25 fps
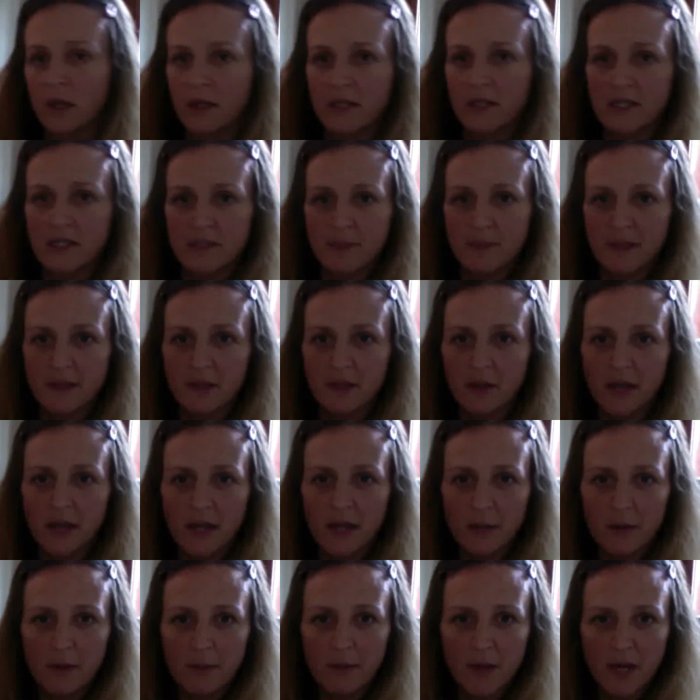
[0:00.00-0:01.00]
This is my little
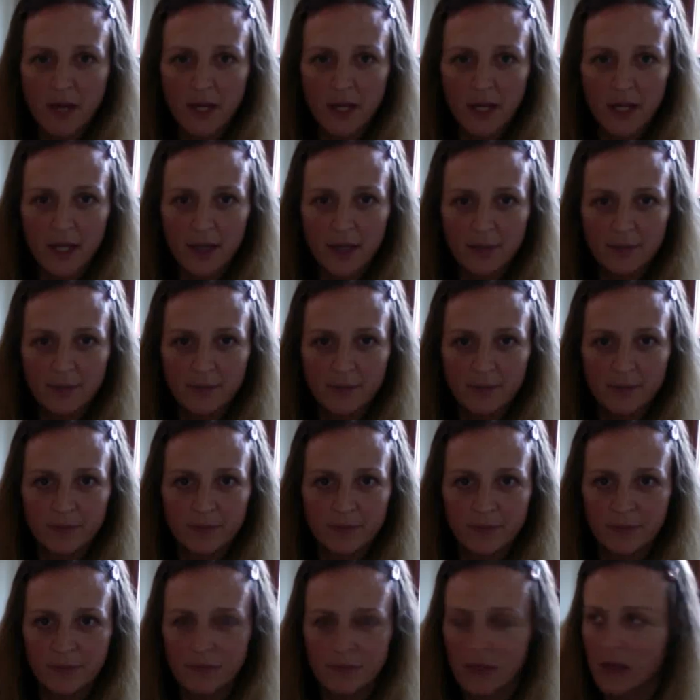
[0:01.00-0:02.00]
enema bucket.
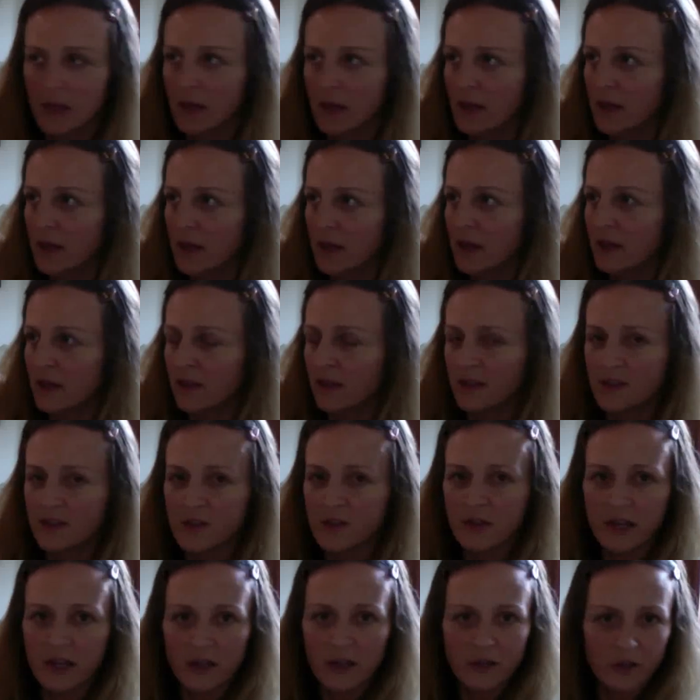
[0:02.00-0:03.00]
These are
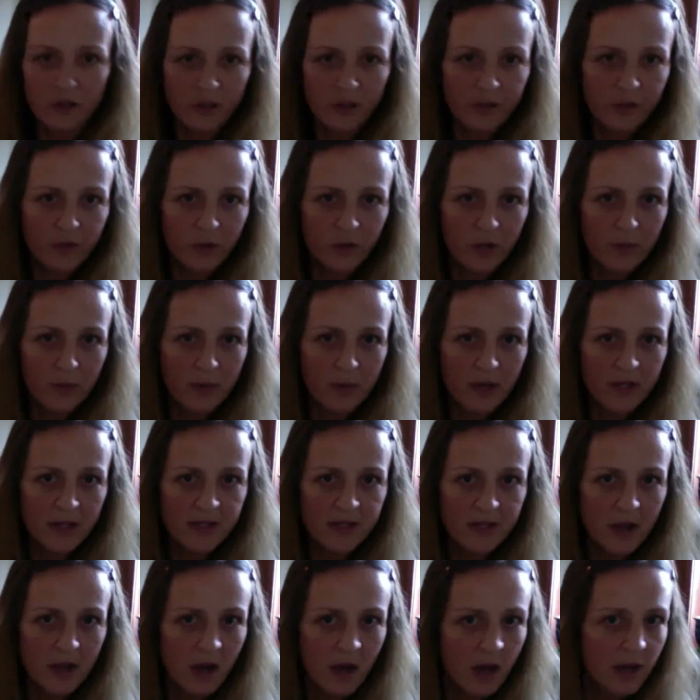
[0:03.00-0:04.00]
like 30, 40
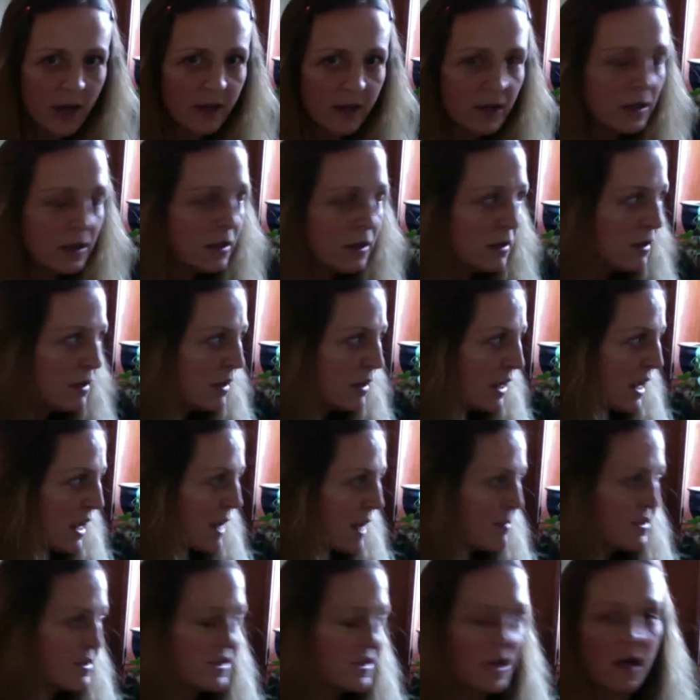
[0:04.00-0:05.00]
bucks on
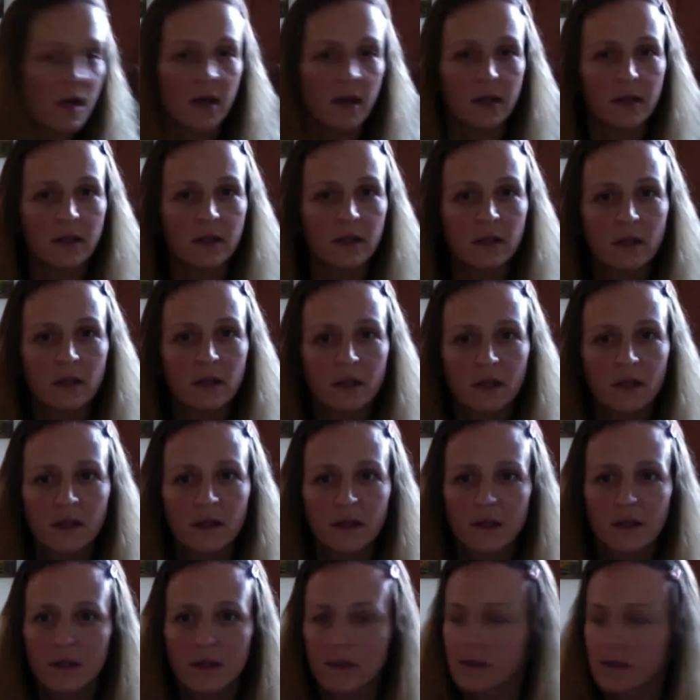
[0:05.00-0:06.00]
Amazon.
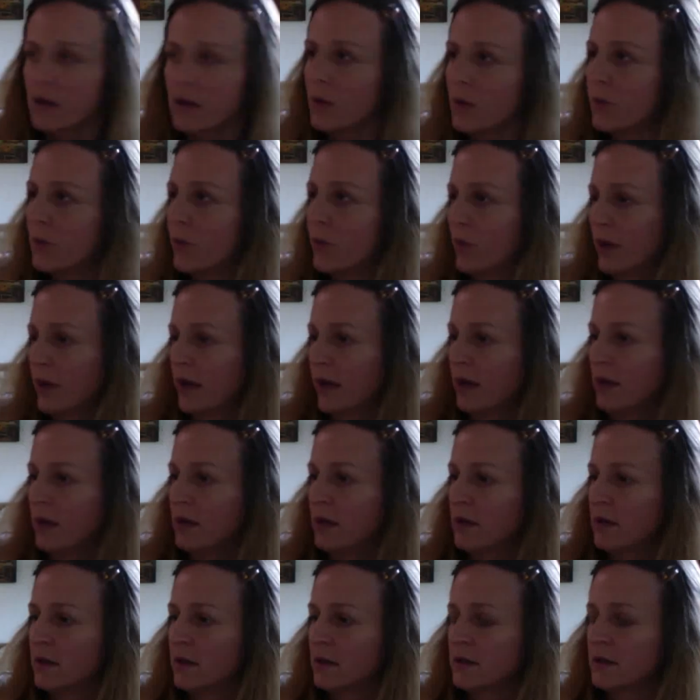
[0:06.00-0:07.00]
Oh boy.
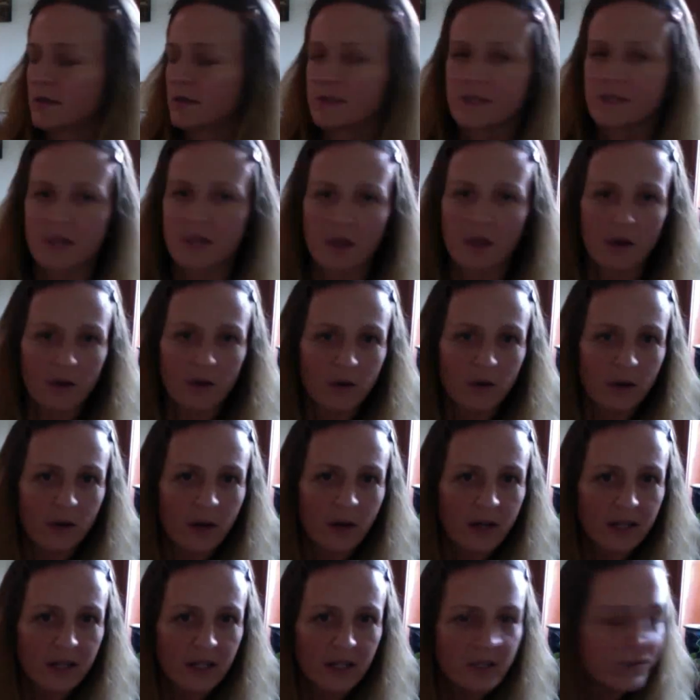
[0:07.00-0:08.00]
So
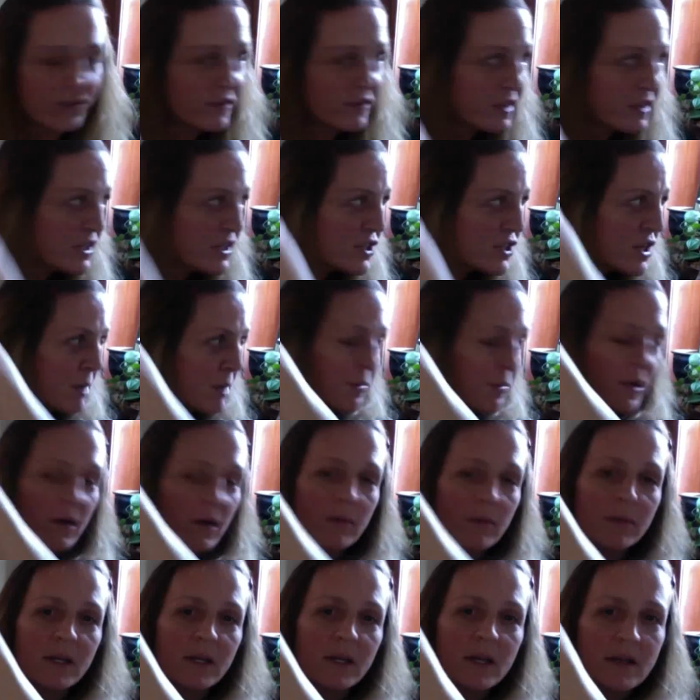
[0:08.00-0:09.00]
I need to finish up
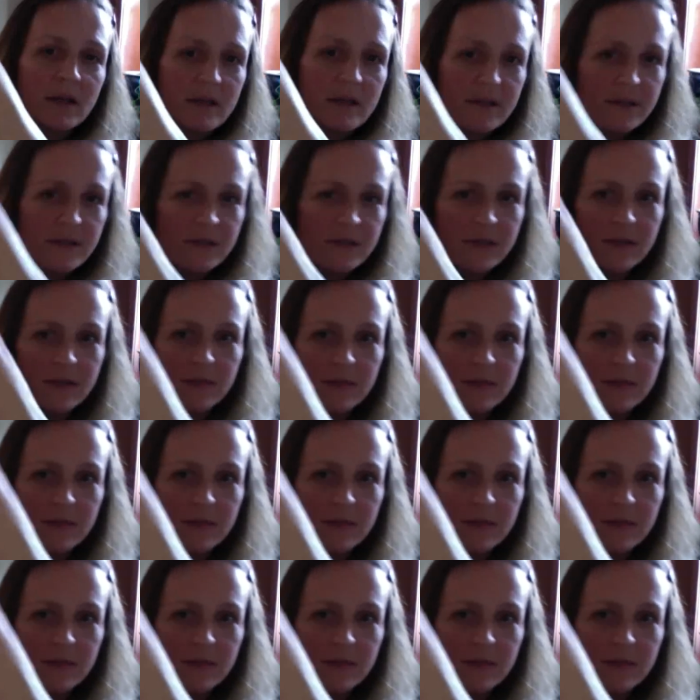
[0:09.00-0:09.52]
here because